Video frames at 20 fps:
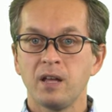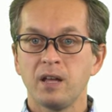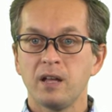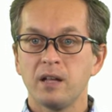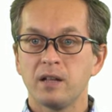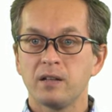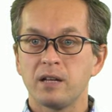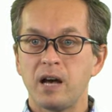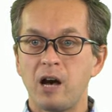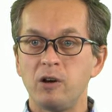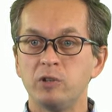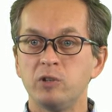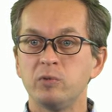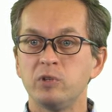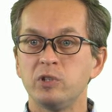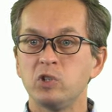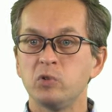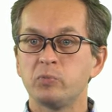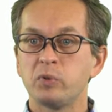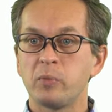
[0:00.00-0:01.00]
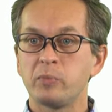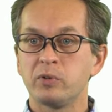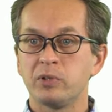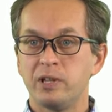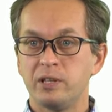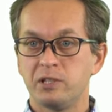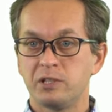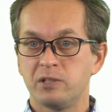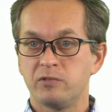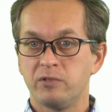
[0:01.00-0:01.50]
How do we do
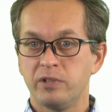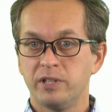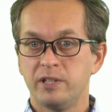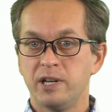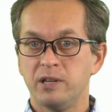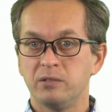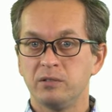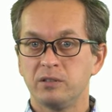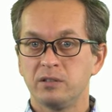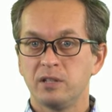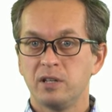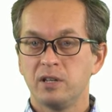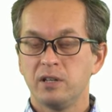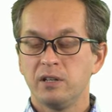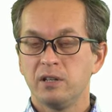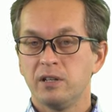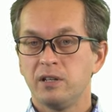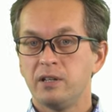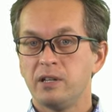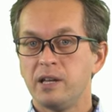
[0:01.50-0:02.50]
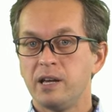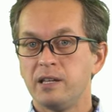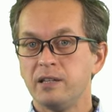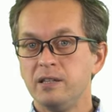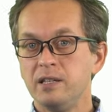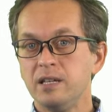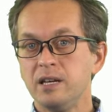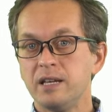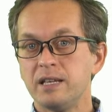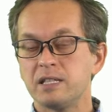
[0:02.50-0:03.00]
population readout? The
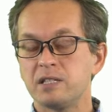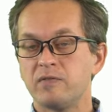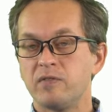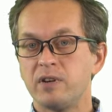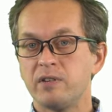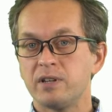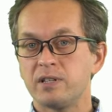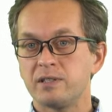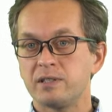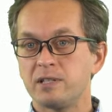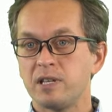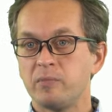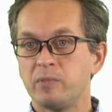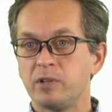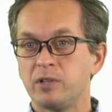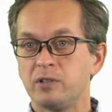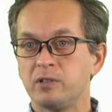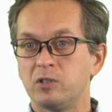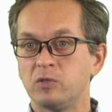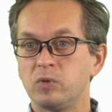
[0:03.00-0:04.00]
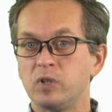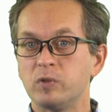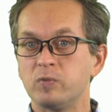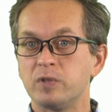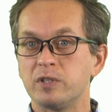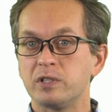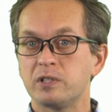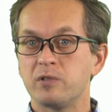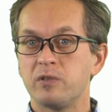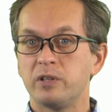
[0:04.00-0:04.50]
idea is very similar to what we
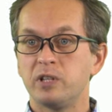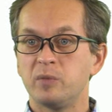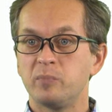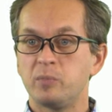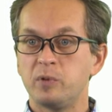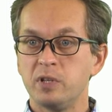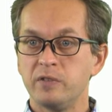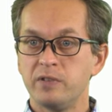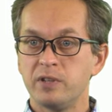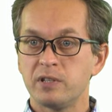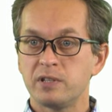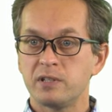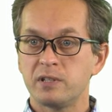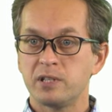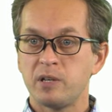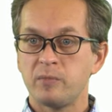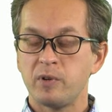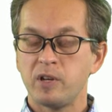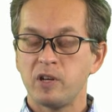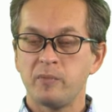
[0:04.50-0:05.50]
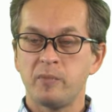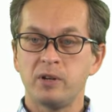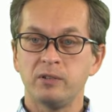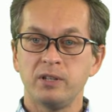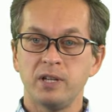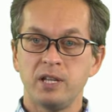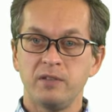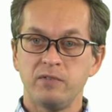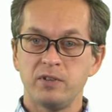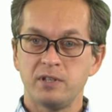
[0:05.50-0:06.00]
saw in the previous step about
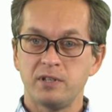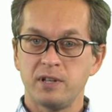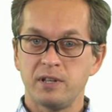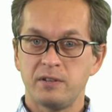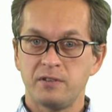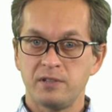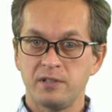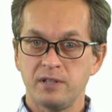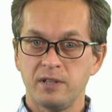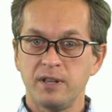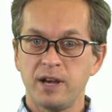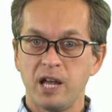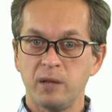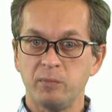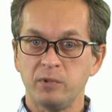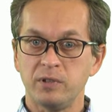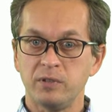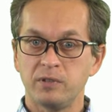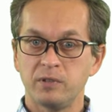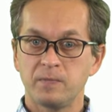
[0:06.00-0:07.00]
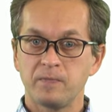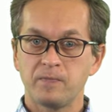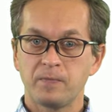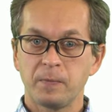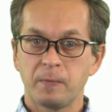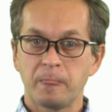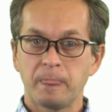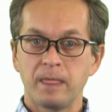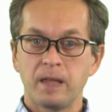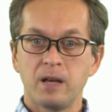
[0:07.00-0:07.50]
NV centers in Diamond.
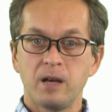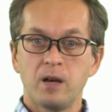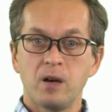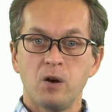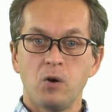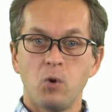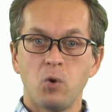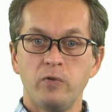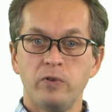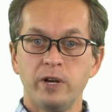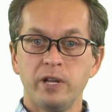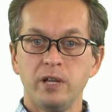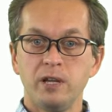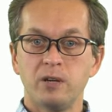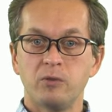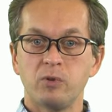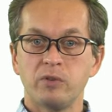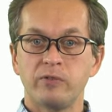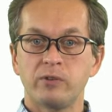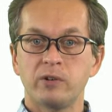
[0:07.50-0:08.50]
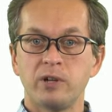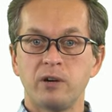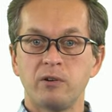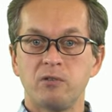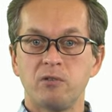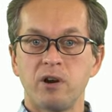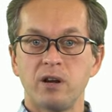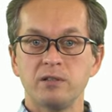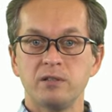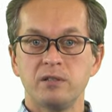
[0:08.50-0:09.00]
Over here, we've got our
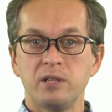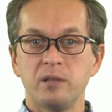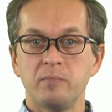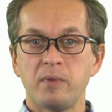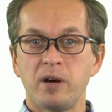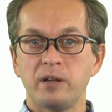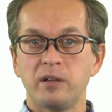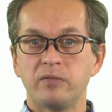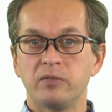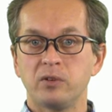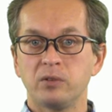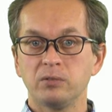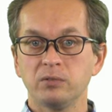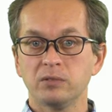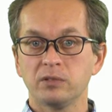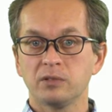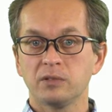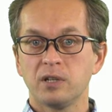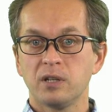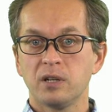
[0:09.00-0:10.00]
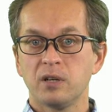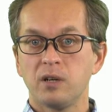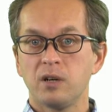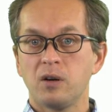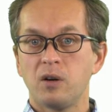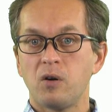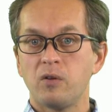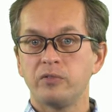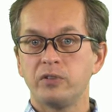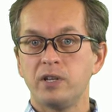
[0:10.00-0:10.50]
ground state manifold
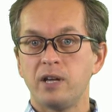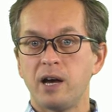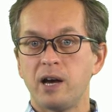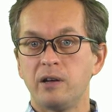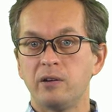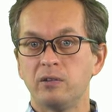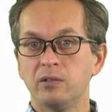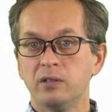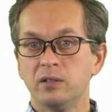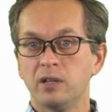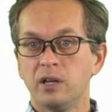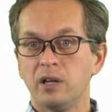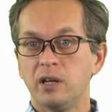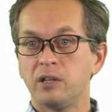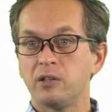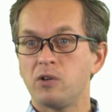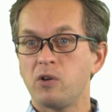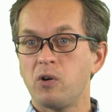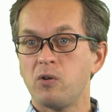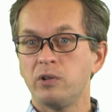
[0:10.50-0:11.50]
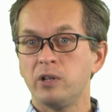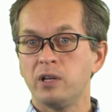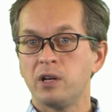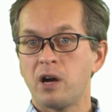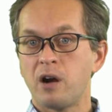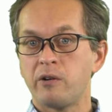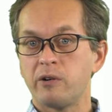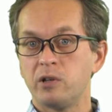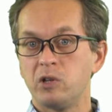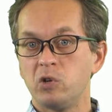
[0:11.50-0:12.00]
of the ion encoding
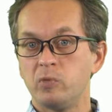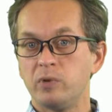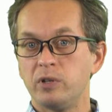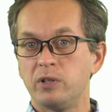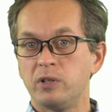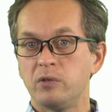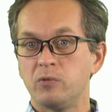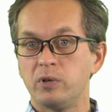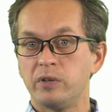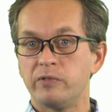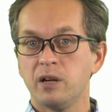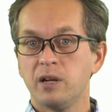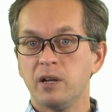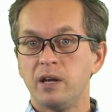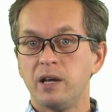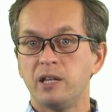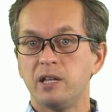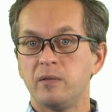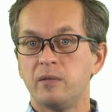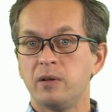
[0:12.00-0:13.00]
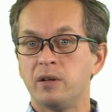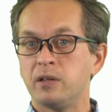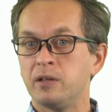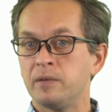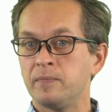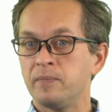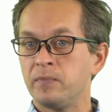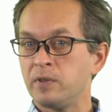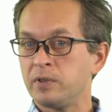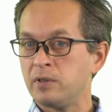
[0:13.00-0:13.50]
our qubit, and the, uh, uh,
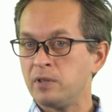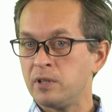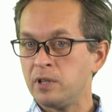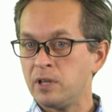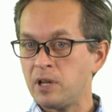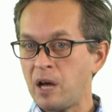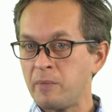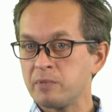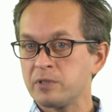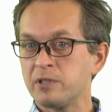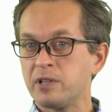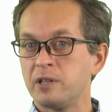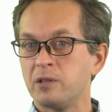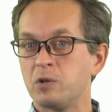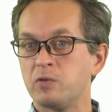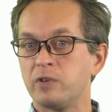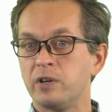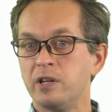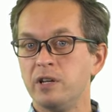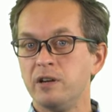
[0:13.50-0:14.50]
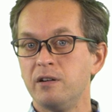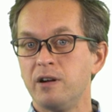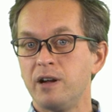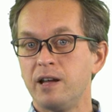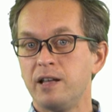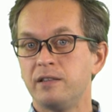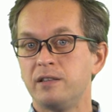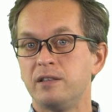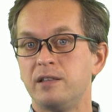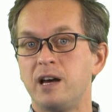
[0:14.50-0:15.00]
the upstate over here
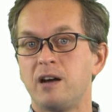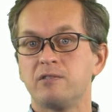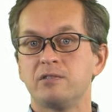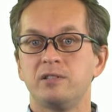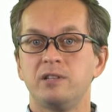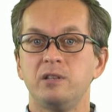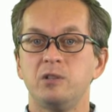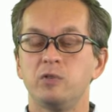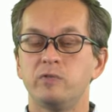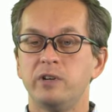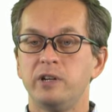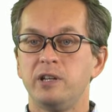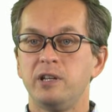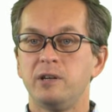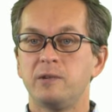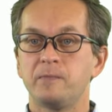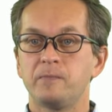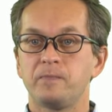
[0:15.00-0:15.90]
and the downstate over here